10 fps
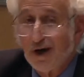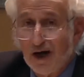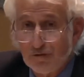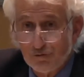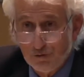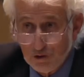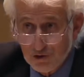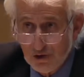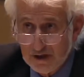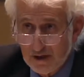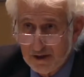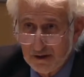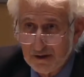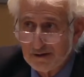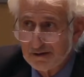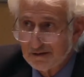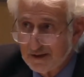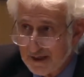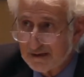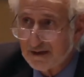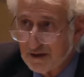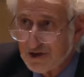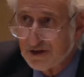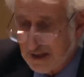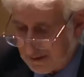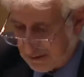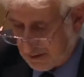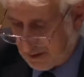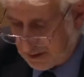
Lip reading: Unfortunately, that is not the